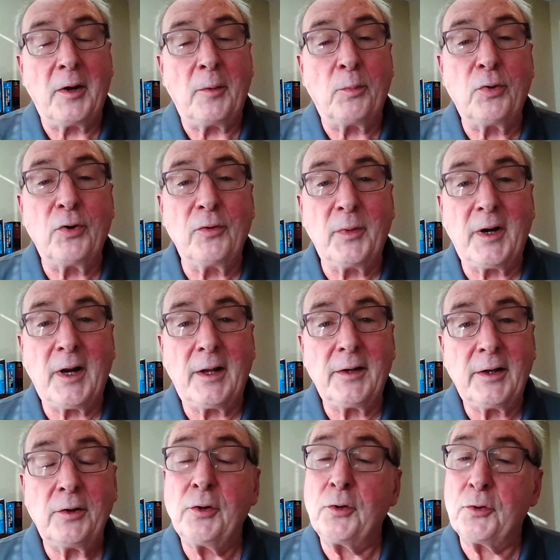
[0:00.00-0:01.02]
improvement on the
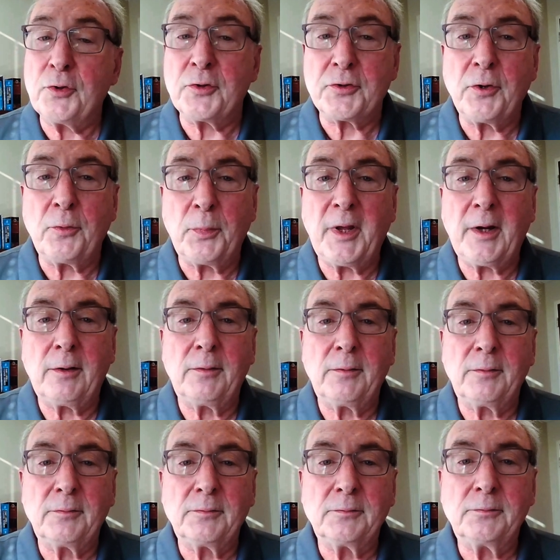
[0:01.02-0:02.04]
nutritional panel
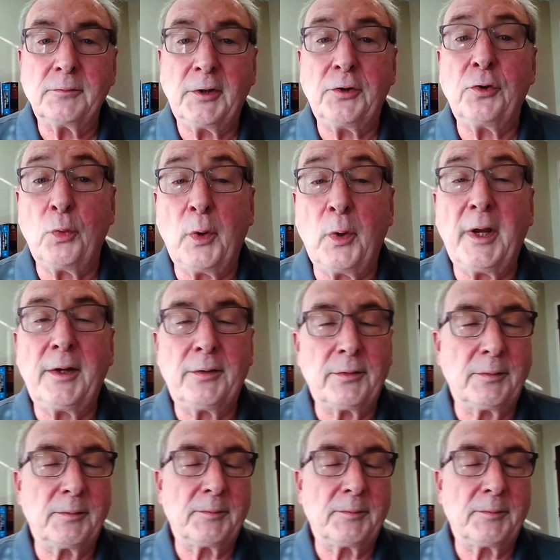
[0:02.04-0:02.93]
in two ways.